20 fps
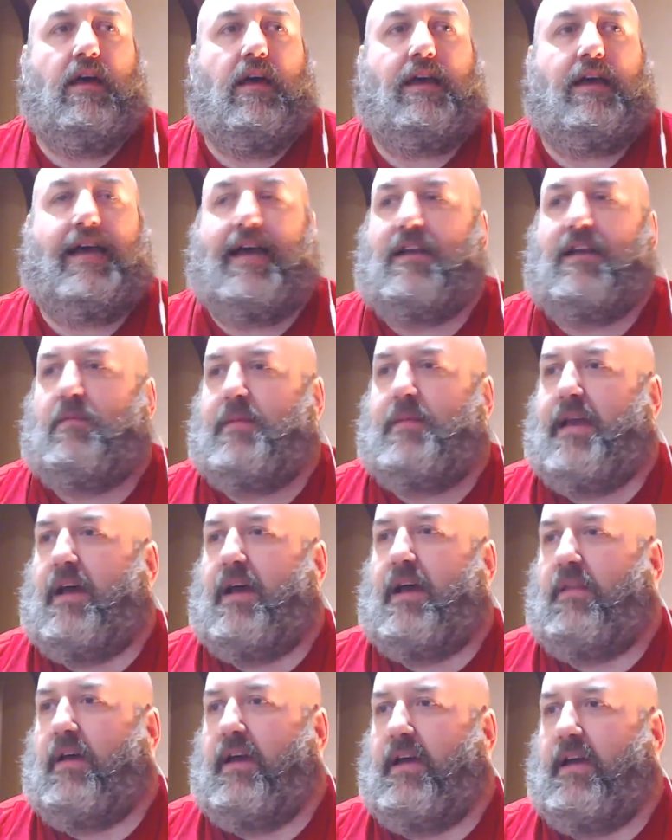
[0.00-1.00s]
academy
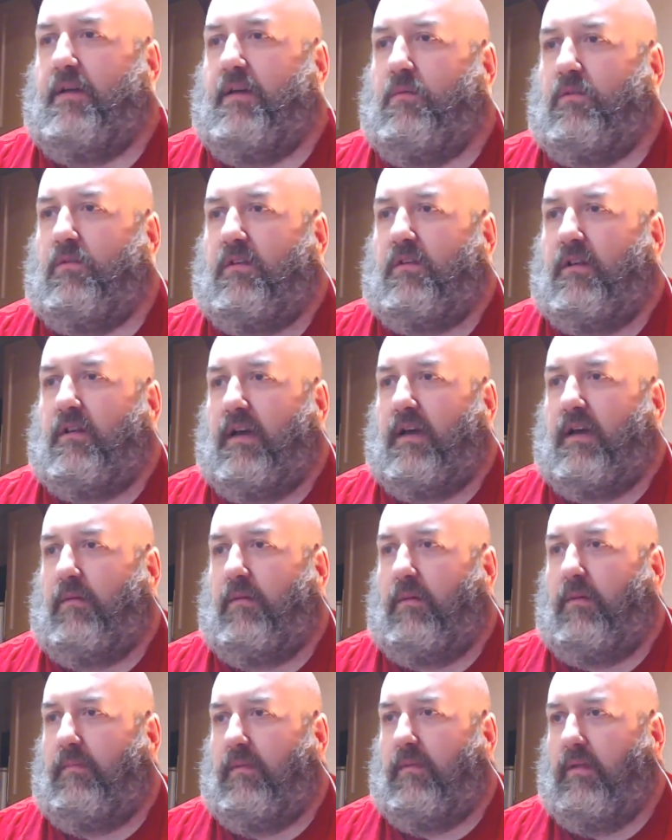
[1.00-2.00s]
out there, he was going to come on.